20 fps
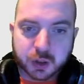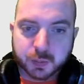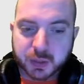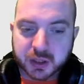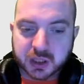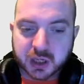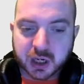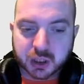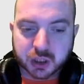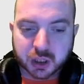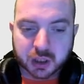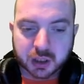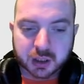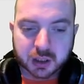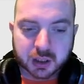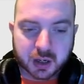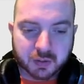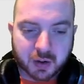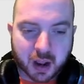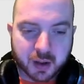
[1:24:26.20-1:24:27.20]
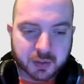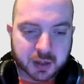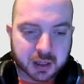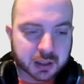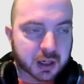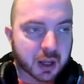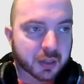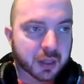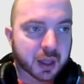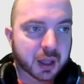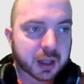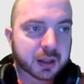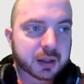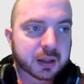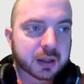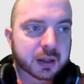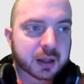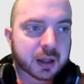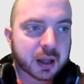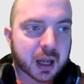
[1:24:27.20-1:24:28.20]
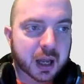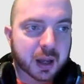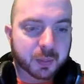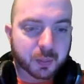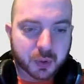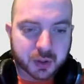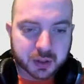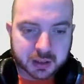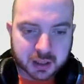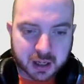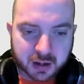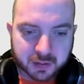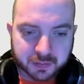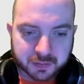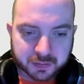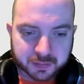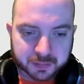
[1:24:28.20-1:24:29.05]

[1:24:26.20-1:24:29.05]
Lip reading: position around each other with stuff.